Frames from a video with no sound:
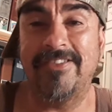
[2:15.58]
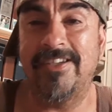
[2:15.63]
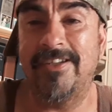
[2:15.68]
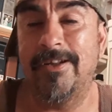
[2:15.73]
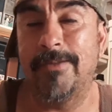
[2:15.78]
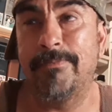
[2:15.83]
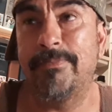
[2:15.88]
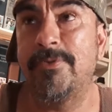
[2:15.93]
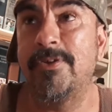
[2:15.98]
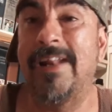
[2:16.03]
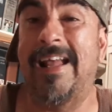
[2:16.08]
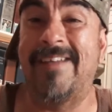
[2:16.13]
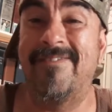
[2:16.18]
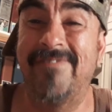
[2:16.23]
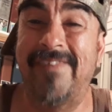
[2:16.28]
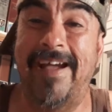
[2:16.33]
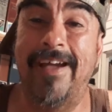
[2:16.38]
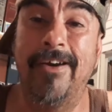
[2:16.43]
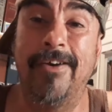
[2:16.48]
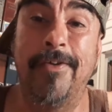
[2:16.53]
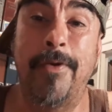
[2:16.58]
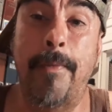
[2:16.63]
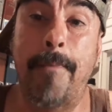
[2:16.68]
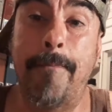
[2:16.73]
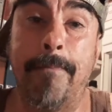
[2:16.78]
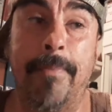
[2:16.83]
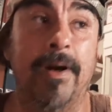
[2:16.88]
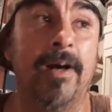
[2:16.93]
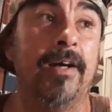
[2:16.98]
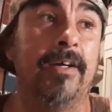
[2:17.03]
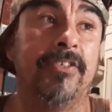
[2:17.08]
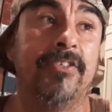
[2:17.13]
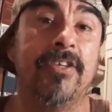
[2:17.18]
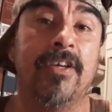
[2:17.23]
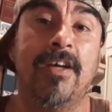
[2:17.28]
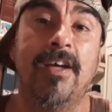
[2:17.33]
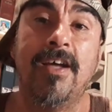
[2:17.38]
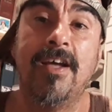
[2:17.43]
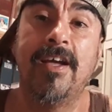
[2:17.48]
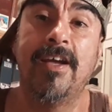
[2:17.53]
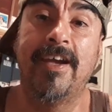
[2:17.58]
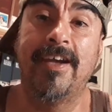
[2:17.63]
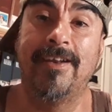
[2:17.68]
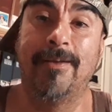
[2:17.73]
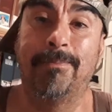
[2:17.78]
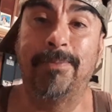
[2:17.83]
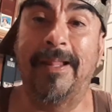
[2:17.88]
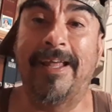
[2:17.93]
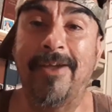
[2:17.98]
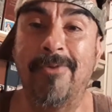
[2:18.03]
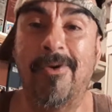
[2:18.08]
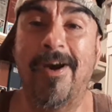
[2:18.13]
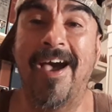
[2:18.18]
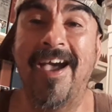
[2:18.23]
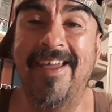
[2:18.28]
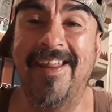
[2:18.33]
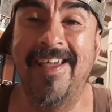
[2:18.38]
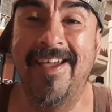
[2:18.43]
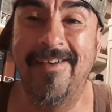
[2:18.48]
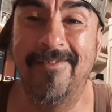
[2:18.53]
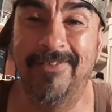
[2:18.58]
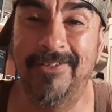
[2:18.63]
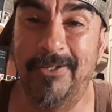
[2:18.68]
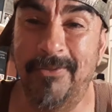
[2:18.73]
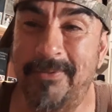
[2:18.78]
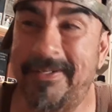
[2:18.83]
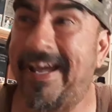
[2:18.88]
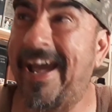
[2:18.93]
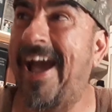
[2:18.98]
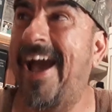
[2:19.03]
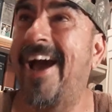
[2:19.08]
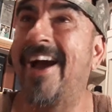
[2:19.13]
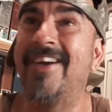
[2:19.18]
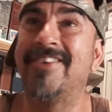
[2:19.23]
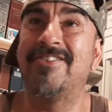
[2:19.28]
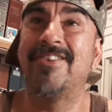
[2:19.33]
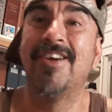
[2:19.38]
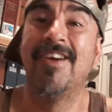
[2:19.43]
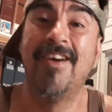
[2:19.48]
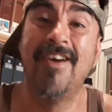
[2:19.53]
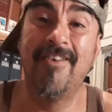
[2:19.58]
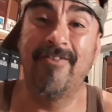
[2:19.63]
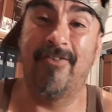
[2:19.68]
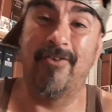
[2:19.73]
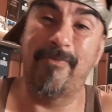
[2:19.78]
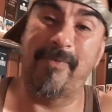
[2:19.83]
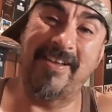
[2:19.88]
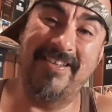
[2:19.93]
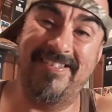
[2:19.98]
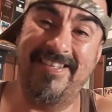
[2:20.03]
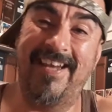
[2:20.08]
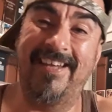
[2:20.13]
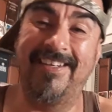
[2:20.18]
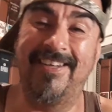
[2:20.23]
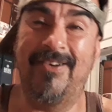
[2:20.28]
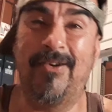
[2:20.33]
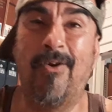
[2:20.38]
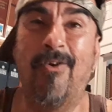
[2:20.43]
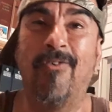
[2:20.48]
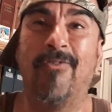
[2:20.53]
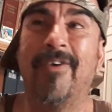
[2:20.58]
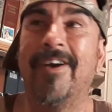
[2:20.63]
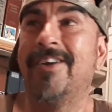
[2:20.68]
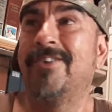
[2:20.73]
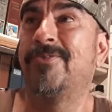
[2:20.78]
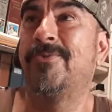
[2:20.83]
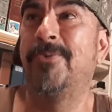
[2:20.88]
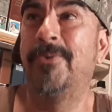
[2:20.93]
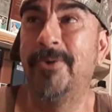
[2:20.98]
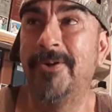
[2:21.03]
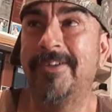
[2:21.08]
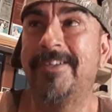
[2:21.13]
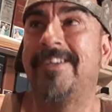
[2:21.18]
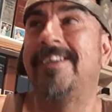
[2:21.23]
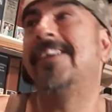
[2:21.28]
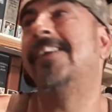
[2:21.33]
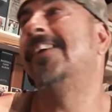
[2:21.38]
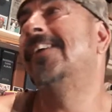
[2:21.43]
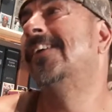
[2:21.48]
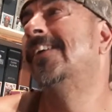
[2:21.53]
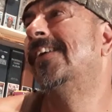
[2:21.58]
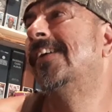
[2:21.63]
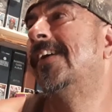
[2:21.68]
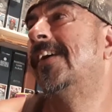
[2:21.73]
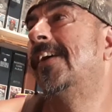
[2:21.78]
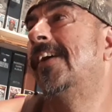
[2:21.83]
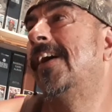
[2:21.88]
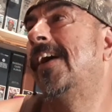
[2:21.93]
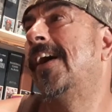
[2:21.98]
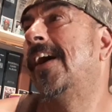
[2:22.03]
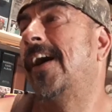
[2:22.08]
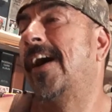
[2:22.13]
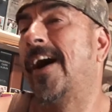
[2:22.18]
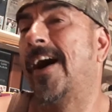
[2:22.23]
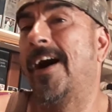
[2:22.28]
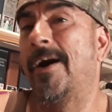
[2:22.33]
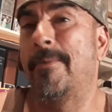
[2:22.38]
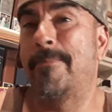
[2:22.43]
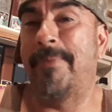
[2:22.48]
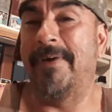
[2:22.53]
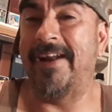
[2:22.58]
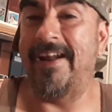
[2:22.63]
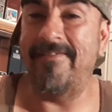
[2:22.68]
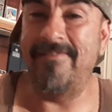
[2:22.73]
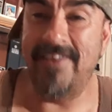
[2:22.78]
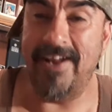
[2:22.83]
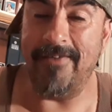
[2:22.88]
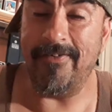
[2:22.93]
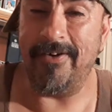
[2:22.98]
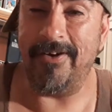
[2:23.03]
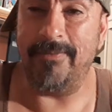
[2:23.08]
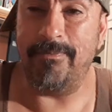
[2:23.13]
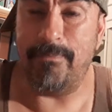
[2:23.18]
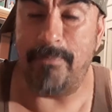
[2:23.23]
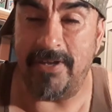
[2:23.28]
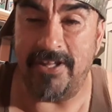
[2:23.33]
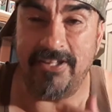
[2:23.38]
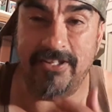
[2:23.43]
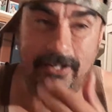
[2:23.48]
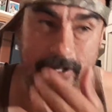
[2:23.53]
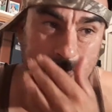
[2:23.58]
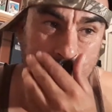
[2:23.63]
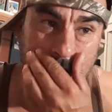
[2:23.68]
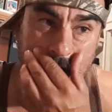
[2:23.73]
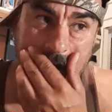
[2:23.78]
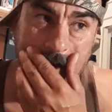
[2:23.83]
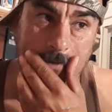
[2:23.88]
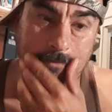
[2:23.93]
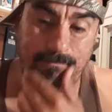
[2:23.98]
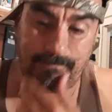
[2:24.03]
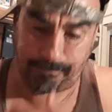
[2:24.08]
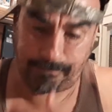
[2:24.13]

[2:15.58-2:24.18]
up to like $500 in a plain white envelope cash for my Sandy Koufax rookie. But I've never been done wrong.